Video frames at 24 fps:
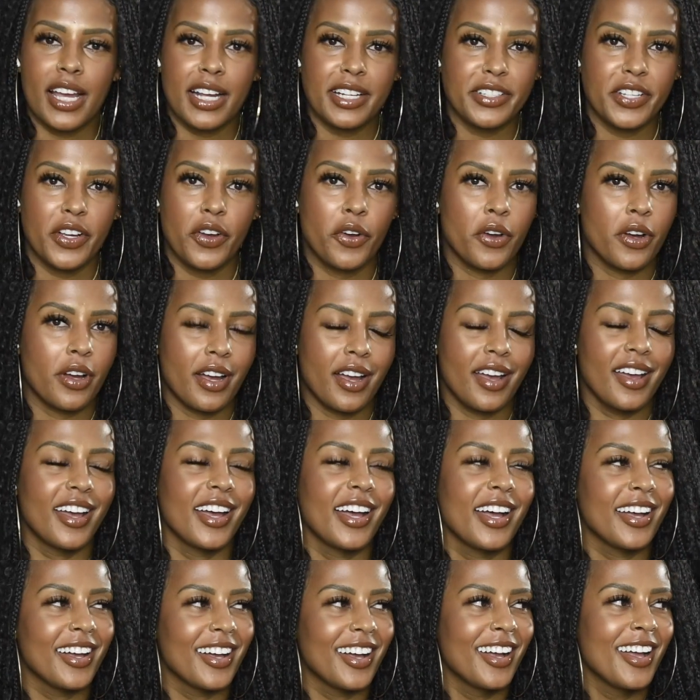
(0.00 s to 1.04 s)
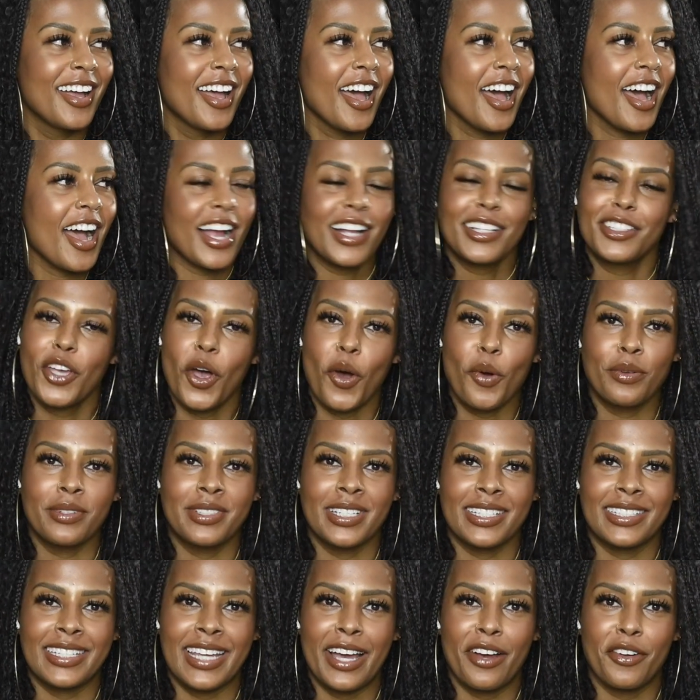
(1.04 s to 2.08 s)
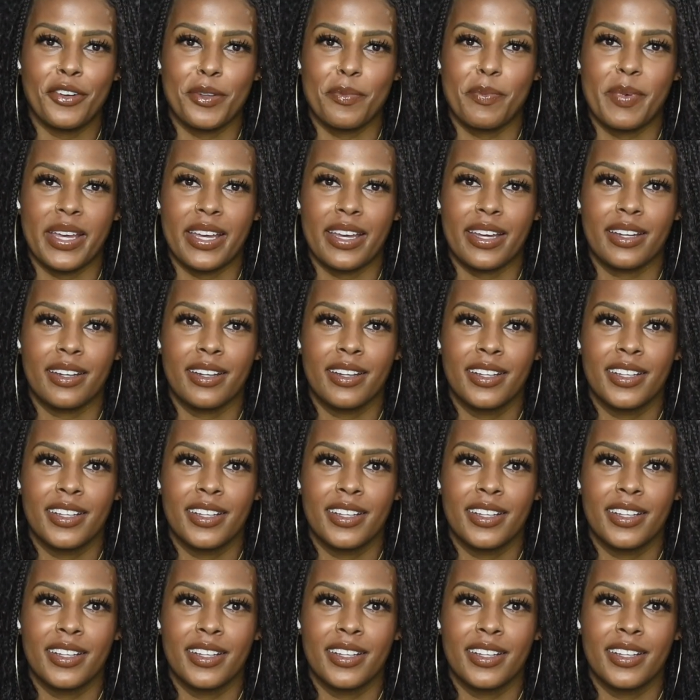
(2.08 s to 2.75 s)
I toned it down a bit.